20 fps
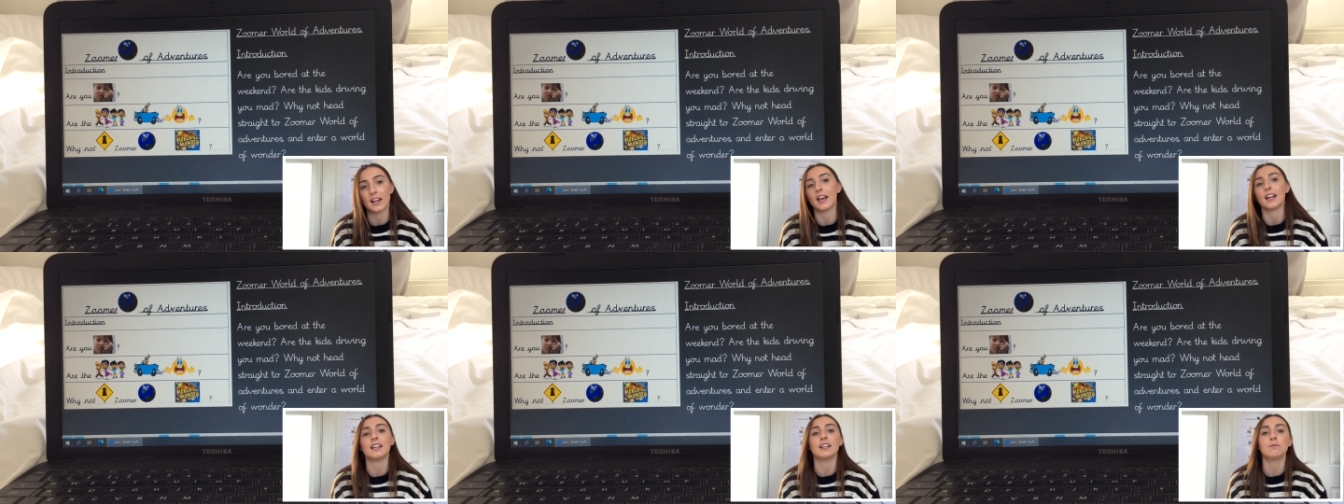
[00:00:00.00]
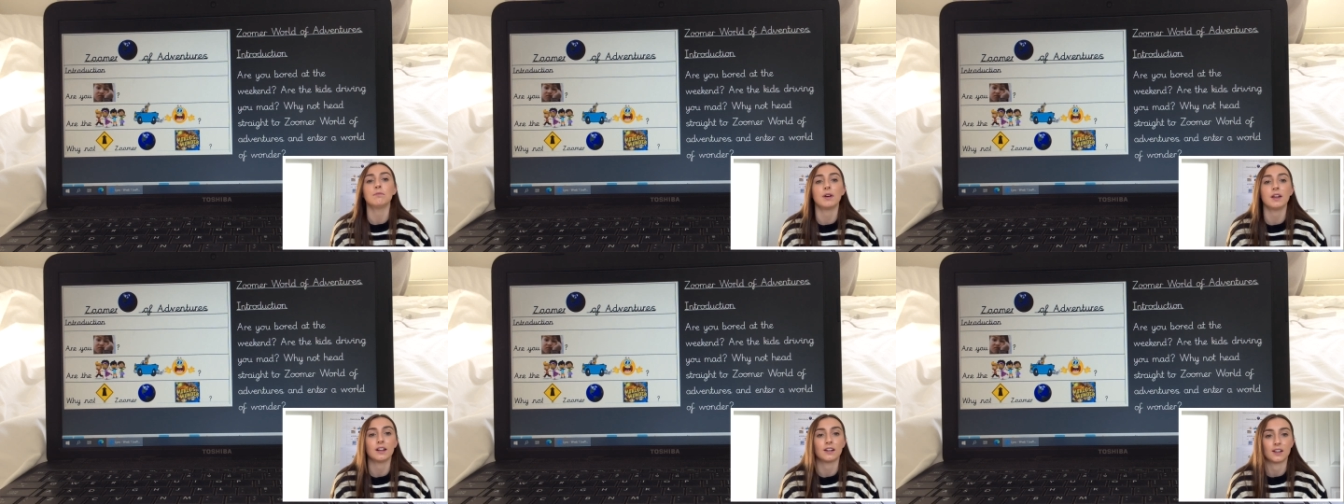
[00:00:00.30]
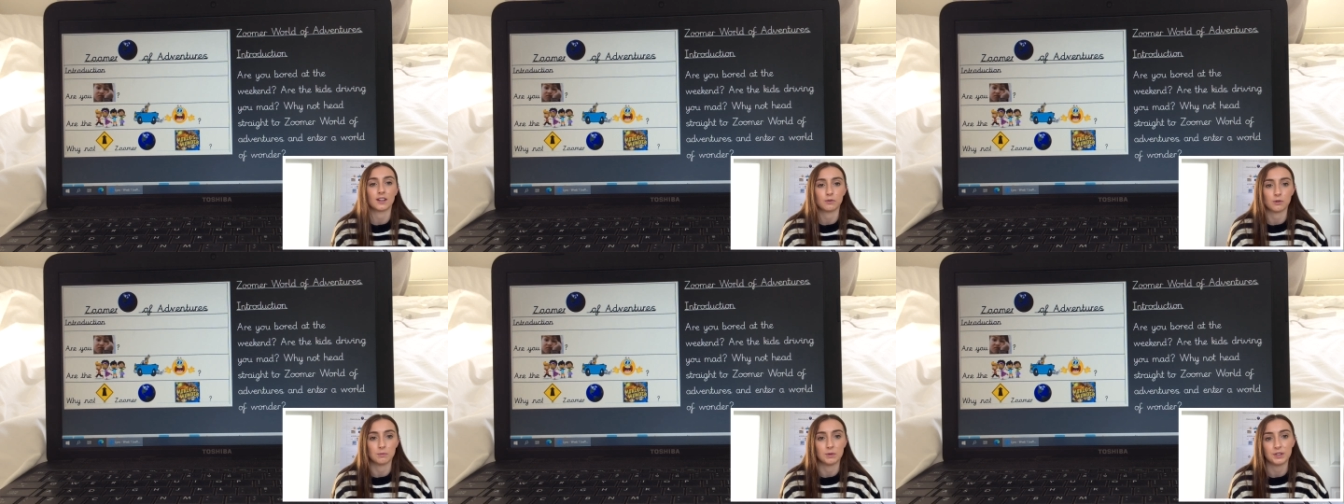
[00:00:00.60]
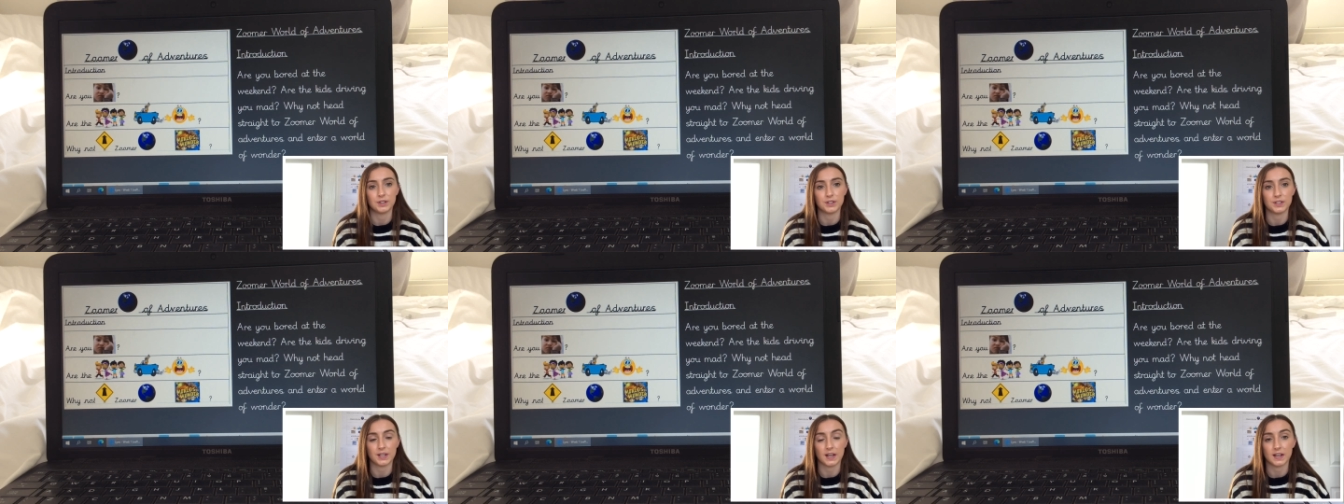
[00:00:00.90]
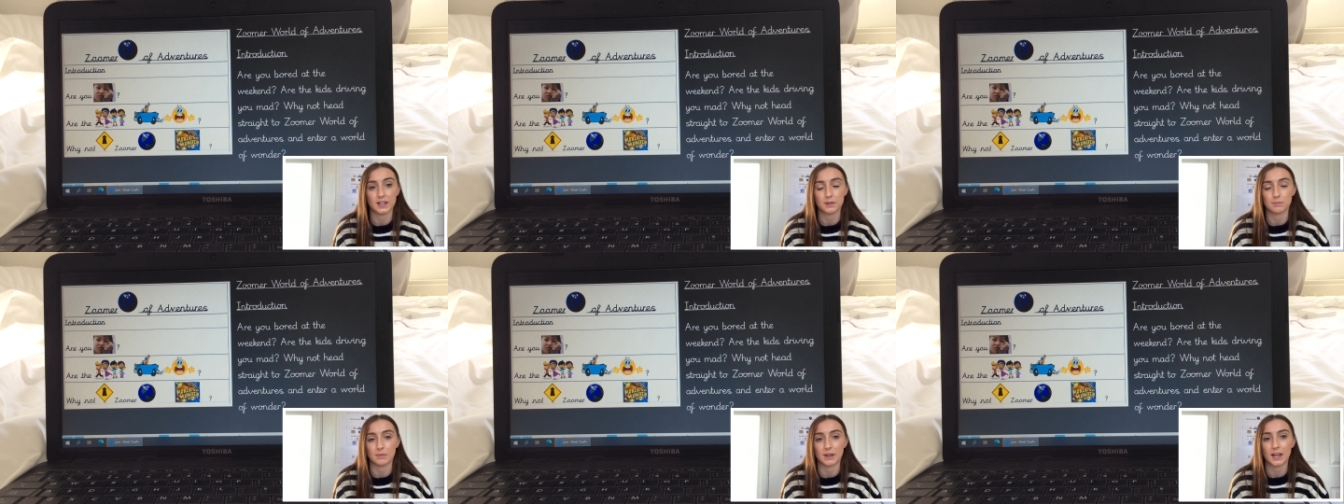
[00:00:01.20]
And in my class, when we do
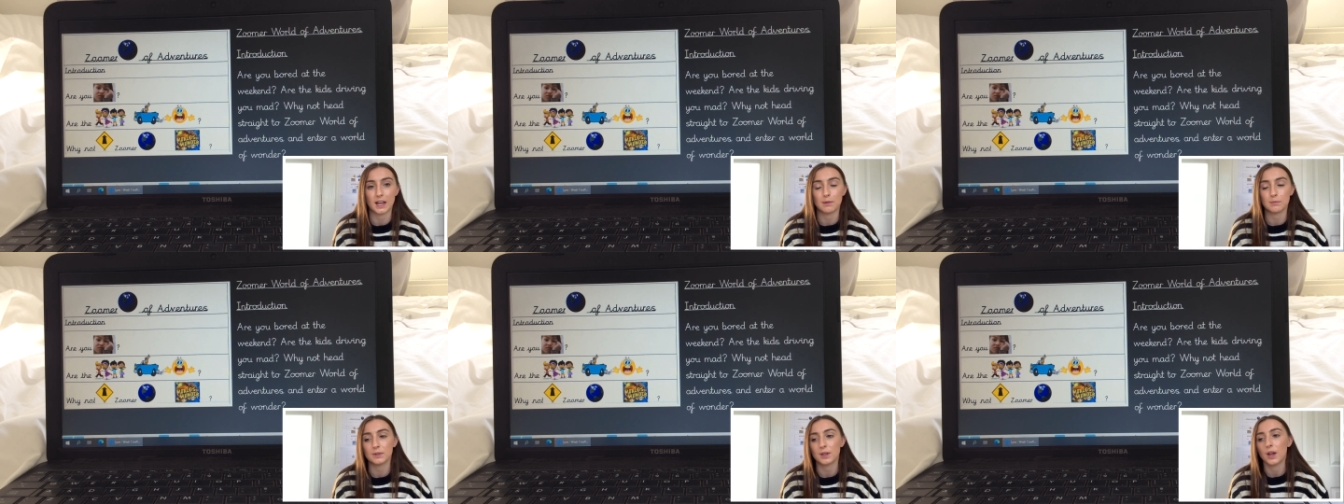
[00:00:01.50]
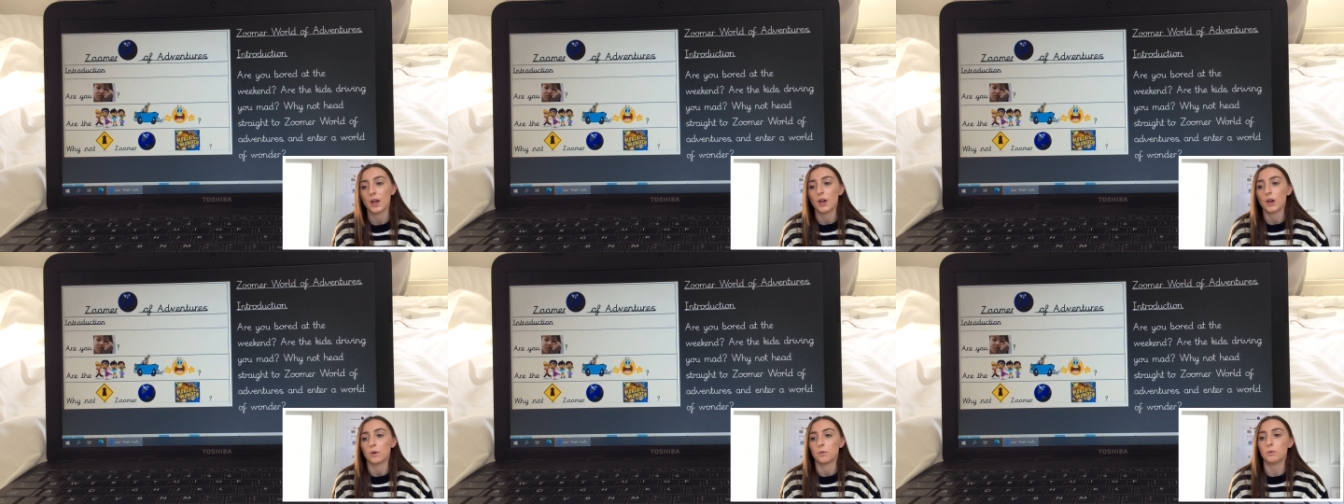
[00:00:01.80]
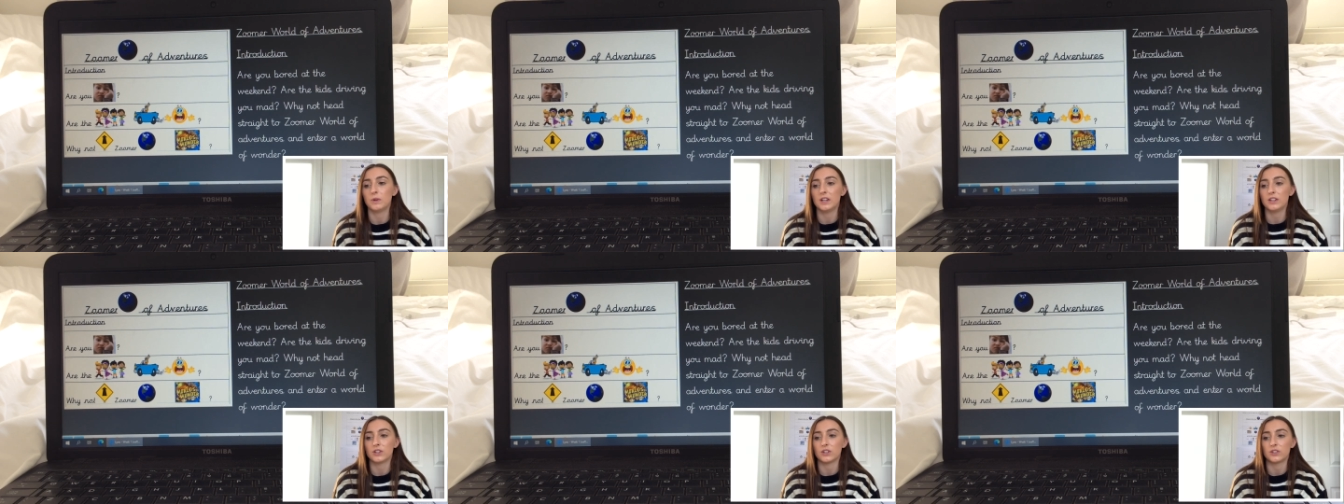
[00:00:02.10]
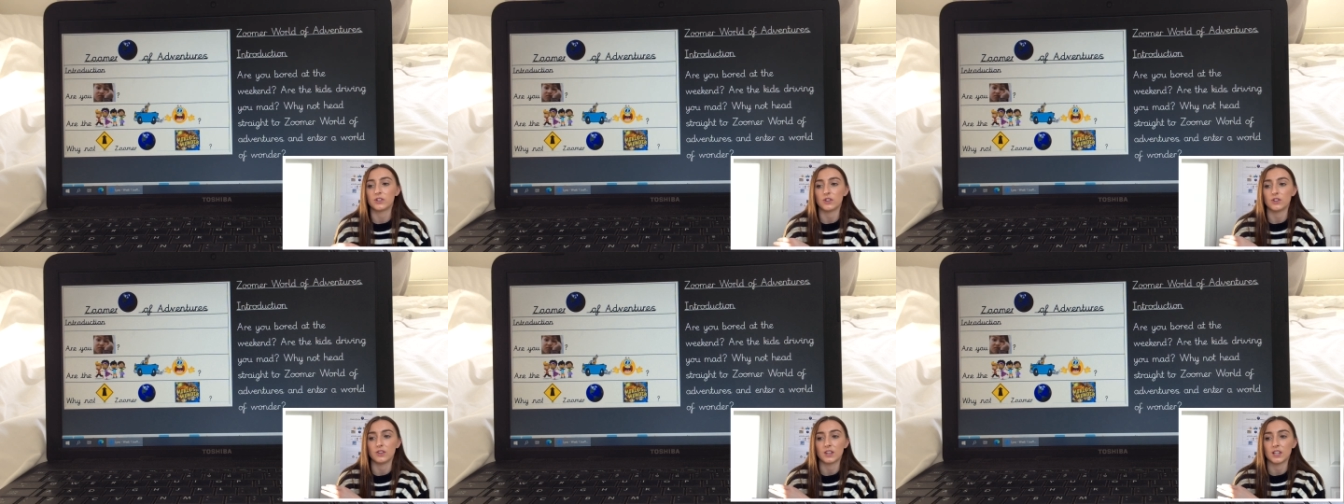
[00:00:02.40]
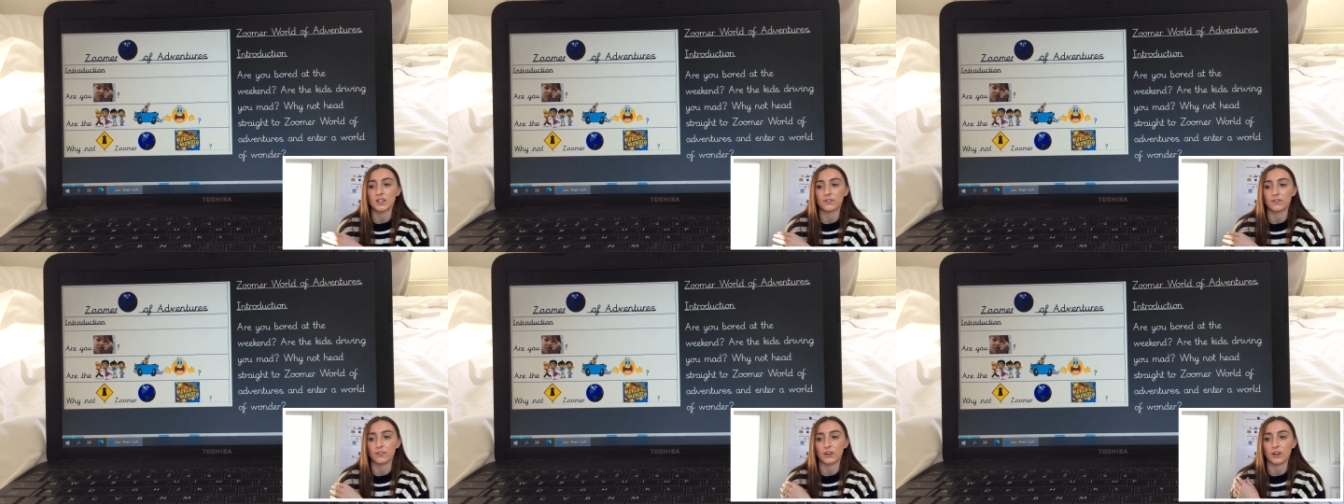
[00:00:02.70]
text maps, we just do
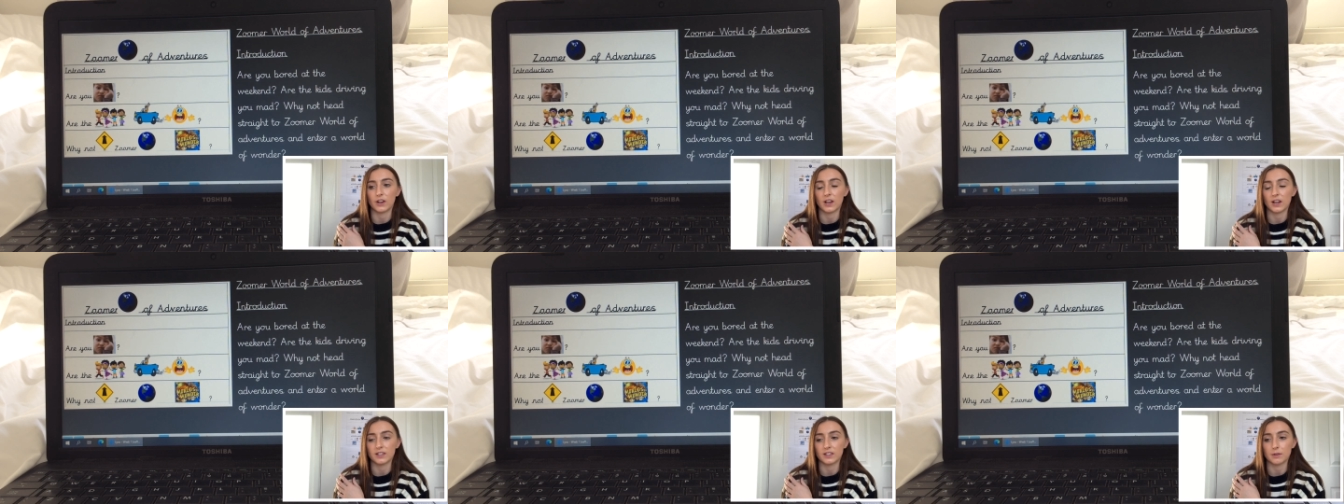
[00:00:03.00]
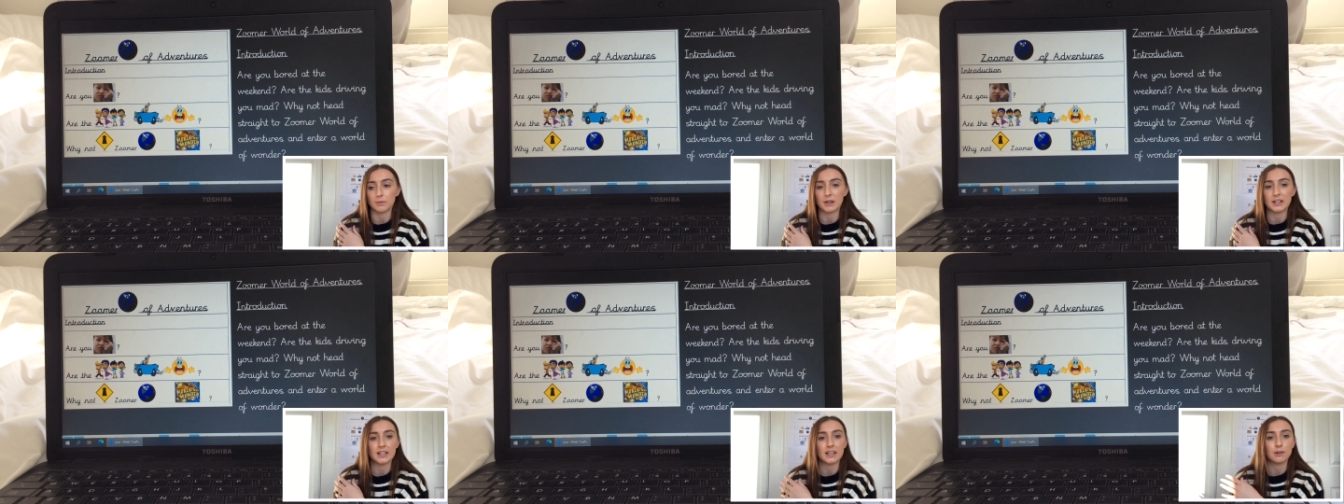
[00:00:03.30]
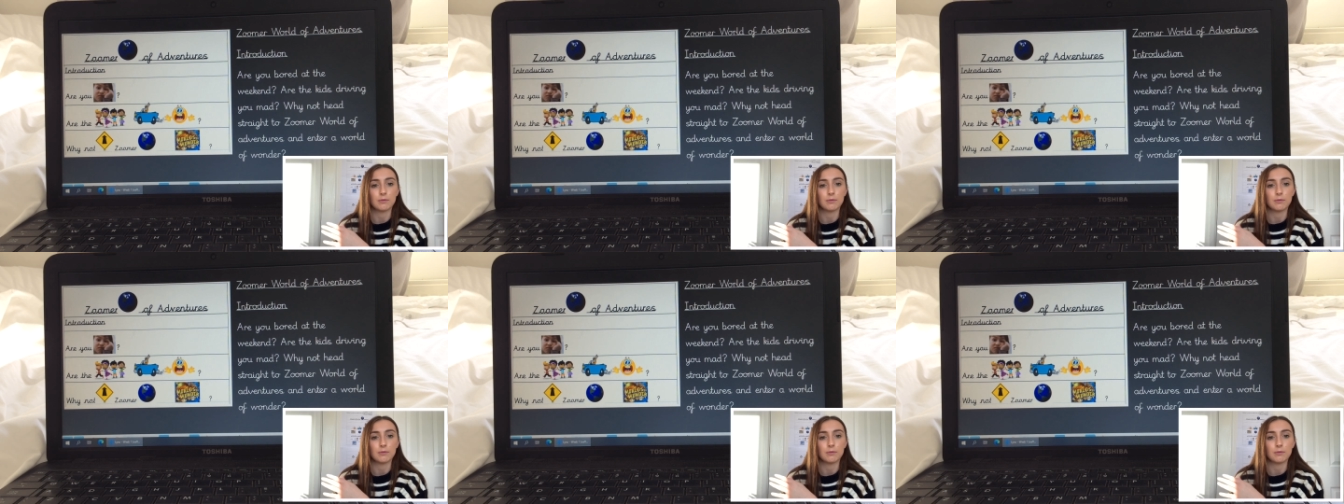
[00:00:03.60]
this for a subheading.